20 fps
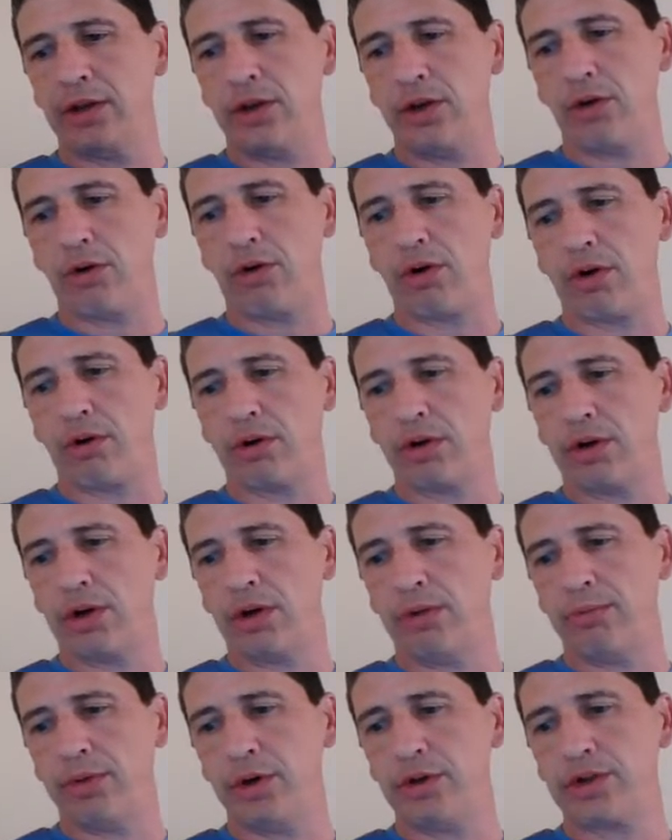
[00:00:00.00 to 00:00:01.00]
your
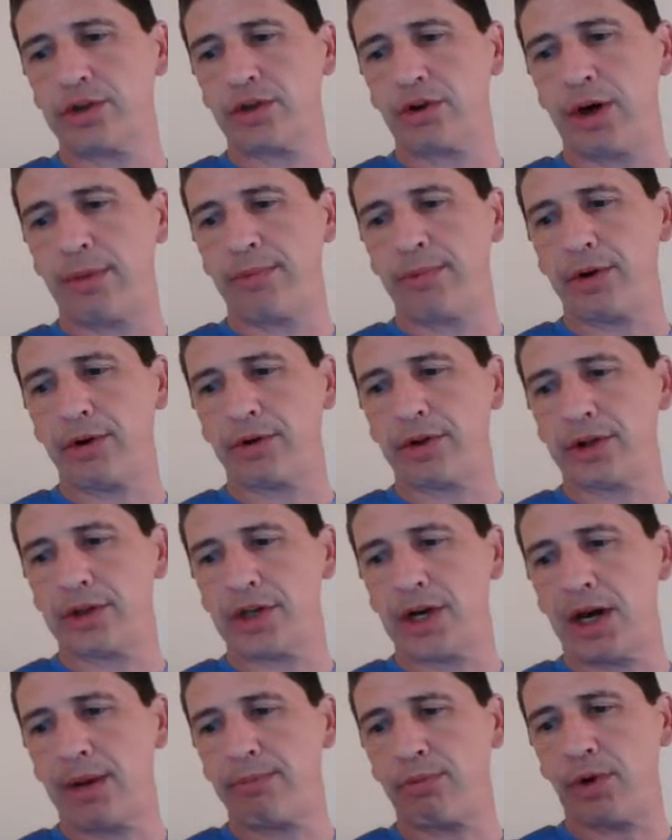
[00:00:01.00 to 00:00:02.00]
booster up there at the
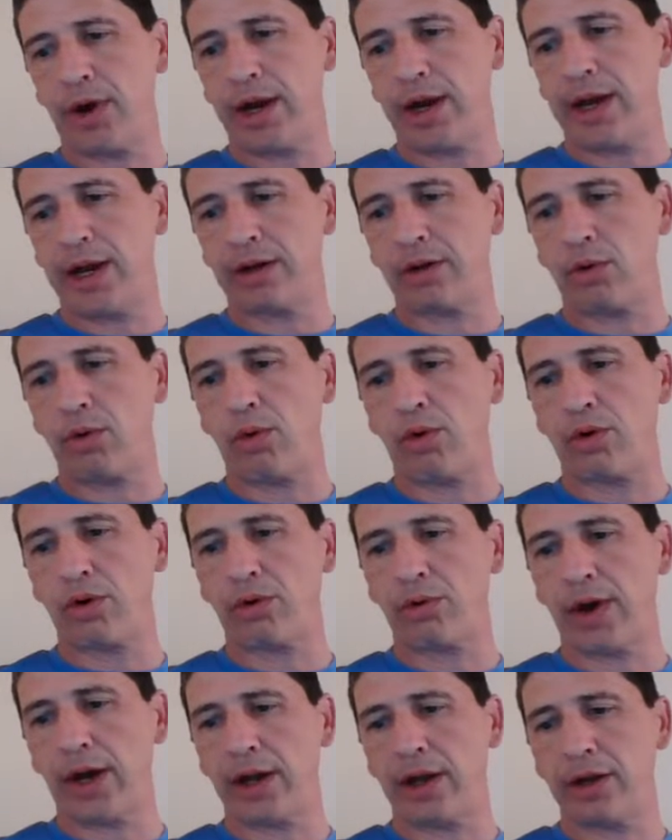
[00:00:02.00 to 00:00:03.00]
top right hand
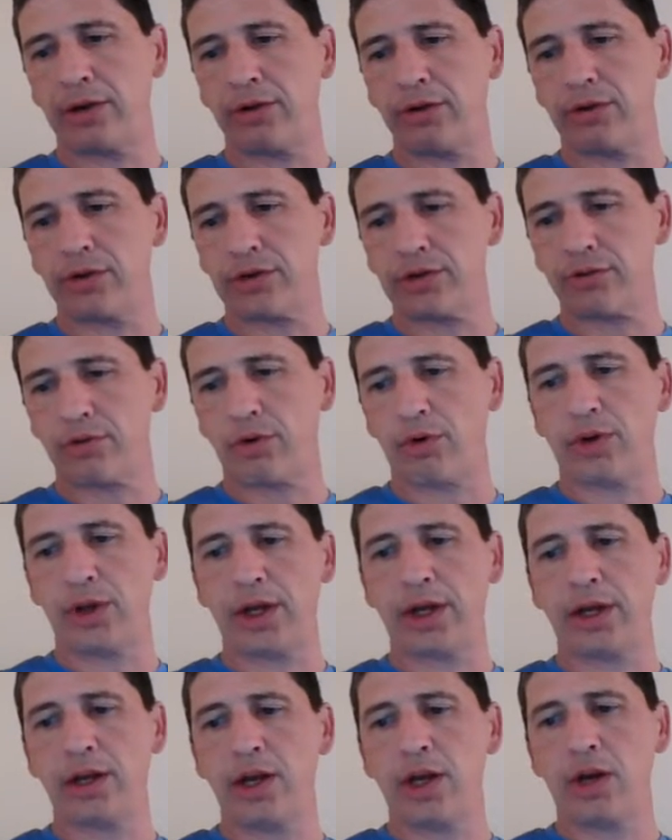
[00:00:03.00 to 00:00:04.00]
corner, right under the
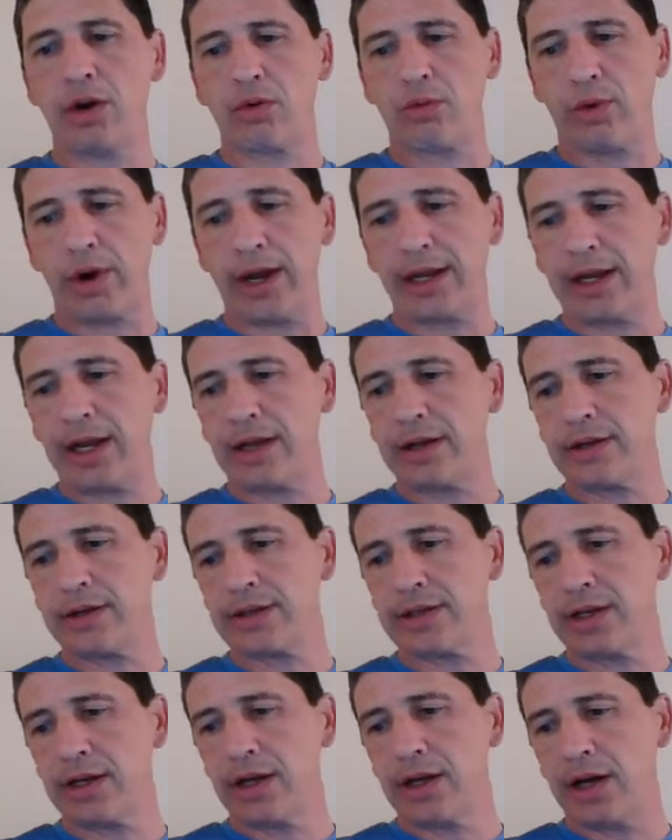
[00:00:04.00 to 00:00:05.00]
scrolling
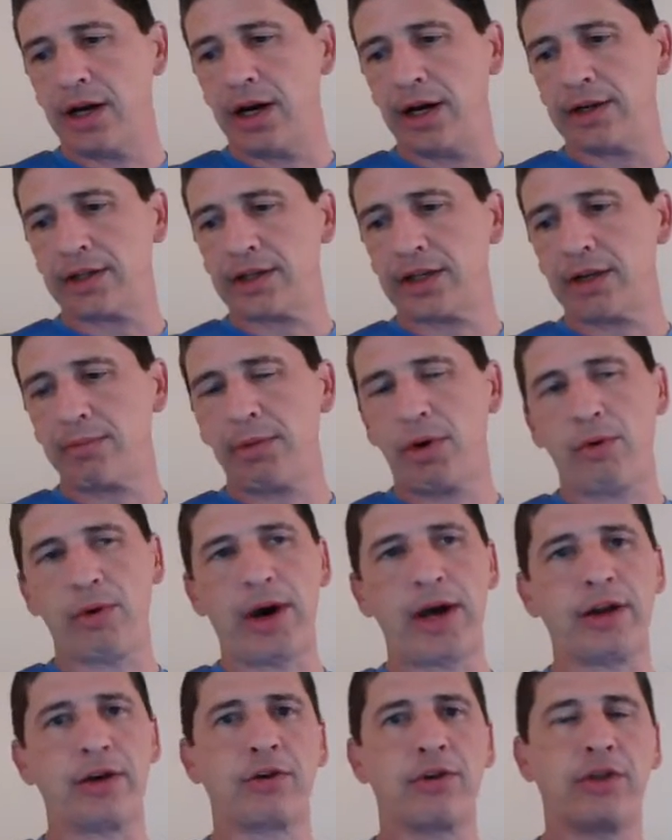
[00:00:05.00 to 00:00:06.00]
rankings. It's going to be
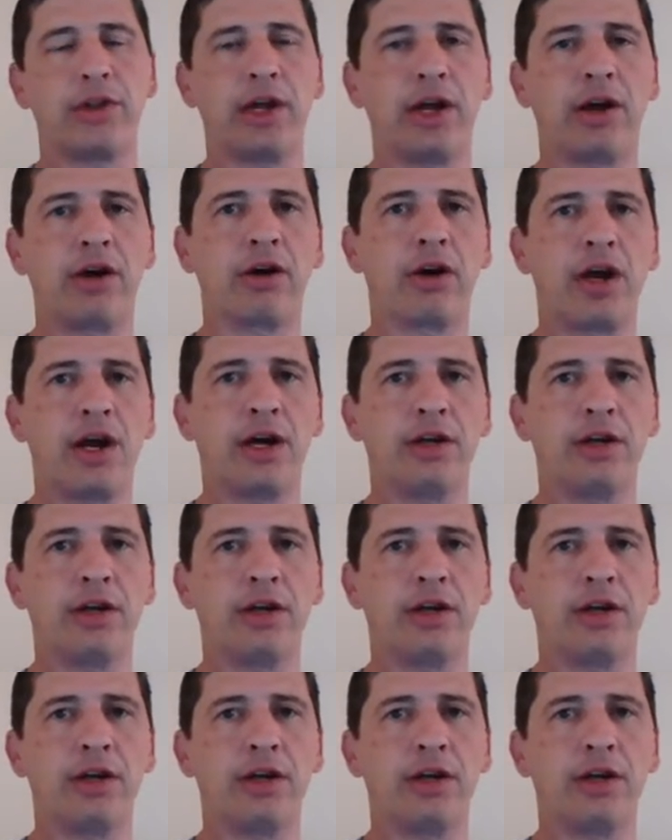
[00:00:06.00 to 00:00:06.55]
right under there.